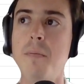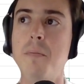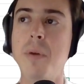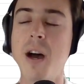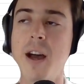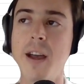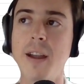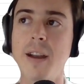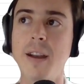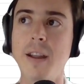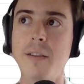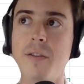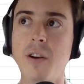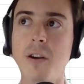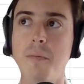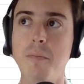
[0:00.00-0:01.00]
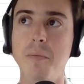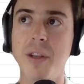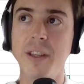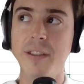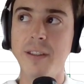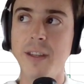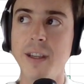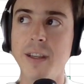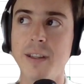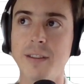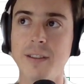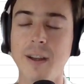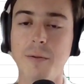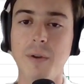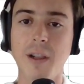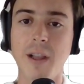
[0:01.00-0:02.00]
But if you're a business
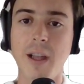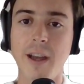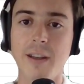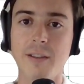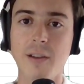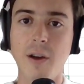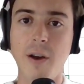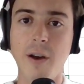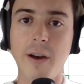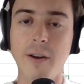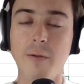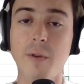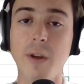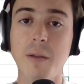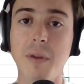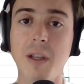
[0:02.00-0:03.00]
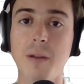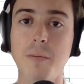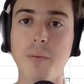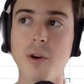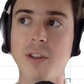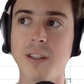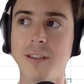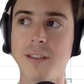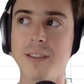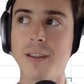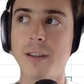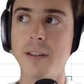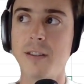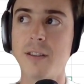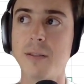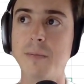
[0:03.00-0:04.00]
that relies on repeat
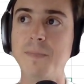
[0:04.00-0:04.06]
purchases,